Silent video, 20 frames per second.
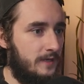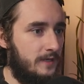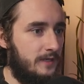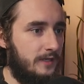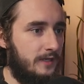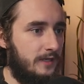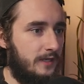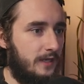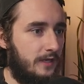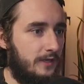
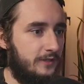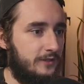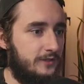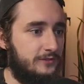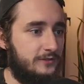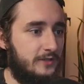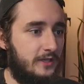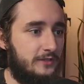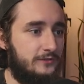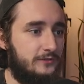And in this
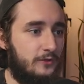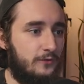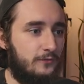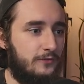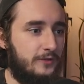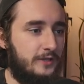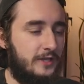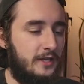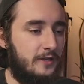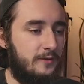case, don't
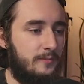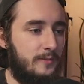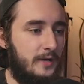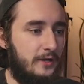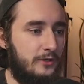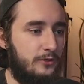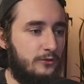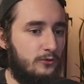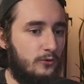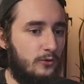forget
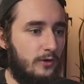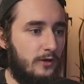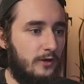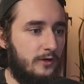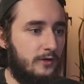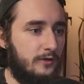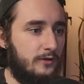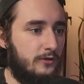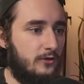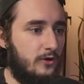about
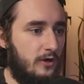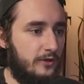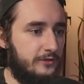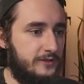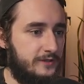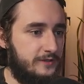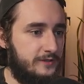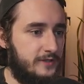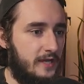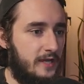your
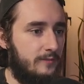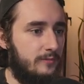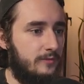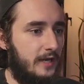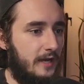content type